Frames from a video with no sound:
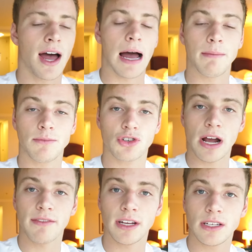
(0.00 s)
I'm
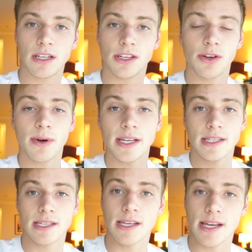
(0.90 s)
driving to
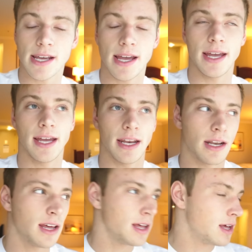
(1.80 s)
USC in